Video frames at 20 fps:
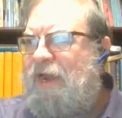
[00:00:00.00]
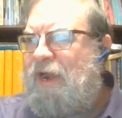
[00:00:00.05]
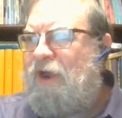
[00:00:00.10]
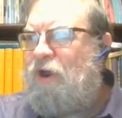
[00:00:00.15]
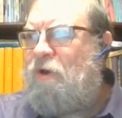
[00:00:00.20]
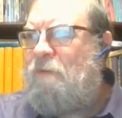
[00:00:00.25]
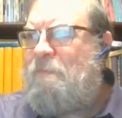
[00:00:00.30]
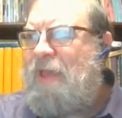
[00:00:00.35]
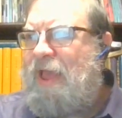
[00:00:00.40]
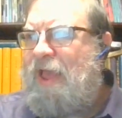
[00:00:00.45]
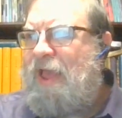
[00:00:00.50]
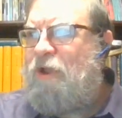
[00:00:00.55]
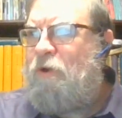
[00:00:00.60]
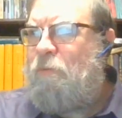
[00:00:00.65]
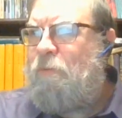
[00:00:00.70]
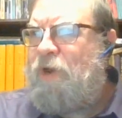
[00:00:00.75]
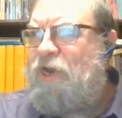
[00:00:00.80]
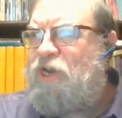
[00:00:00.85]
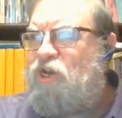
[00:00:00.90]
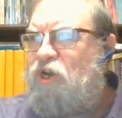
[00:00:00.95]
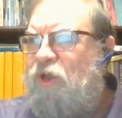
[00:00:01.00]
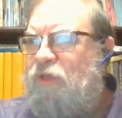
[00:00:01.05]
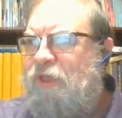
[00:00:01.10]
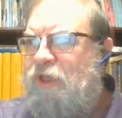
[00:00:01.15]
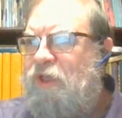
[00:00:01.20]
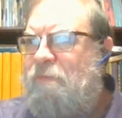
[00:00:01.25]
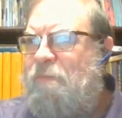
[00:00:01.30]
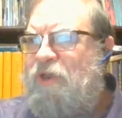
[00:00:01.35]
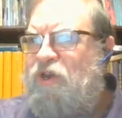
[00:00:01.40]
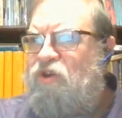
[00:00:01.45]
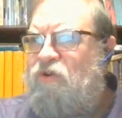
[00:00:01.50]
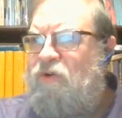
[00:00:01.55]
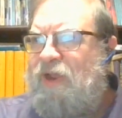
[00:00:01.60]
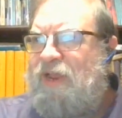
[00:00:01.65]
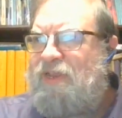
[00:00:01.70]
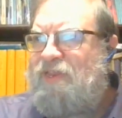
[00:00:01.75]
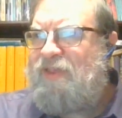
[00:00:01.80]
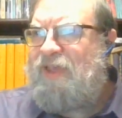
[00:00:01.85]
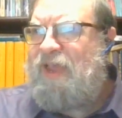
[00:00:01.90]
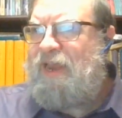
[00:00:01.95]
Aramaic original that can be
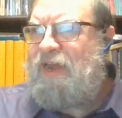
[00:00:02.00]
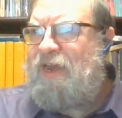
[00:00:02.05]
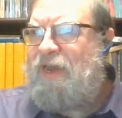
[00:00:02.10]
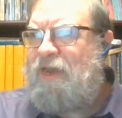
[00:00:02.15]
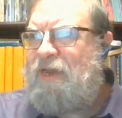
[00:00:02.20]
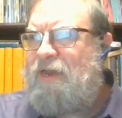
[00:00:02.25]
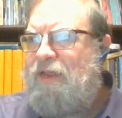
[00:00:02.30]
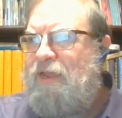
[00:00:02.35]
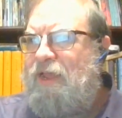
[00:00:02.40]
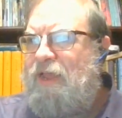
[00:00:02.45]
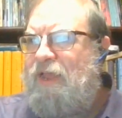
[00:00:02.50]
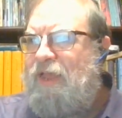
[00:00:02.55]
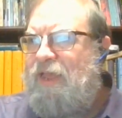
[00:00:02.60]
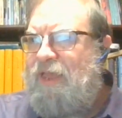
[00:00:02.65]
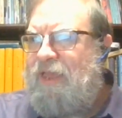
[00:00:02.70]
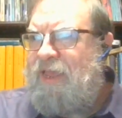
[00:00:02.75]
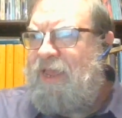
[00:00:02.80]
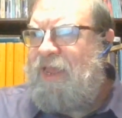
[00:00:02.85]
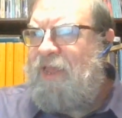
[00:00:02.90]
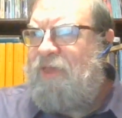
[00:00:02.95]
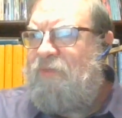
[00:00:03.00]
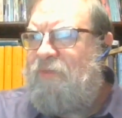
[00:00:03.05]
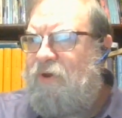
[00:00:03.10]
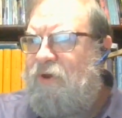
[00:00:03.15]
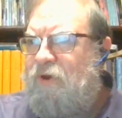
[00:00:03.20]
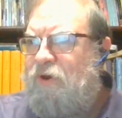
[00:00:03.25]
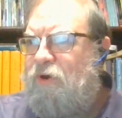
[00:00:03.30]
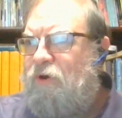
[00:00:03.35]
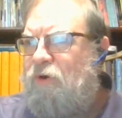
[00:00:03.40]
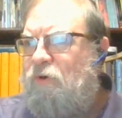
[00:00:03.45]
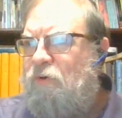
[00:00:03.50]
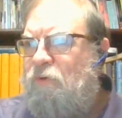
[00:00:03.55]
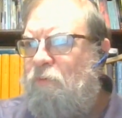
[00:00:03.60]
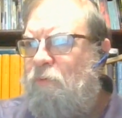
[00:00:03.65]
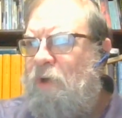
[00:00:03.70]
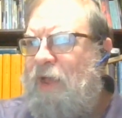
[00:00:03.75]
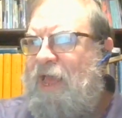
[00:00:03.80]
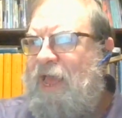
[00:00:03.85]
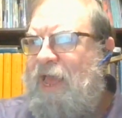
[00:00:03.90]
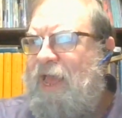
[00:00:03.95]
translated either
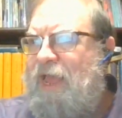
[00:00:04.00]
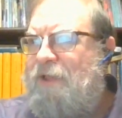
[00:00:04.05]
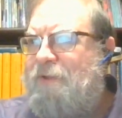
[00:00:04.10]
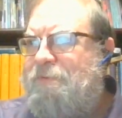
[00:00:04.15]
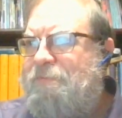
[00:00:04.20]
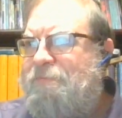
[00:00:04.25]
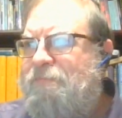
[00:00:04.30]
way.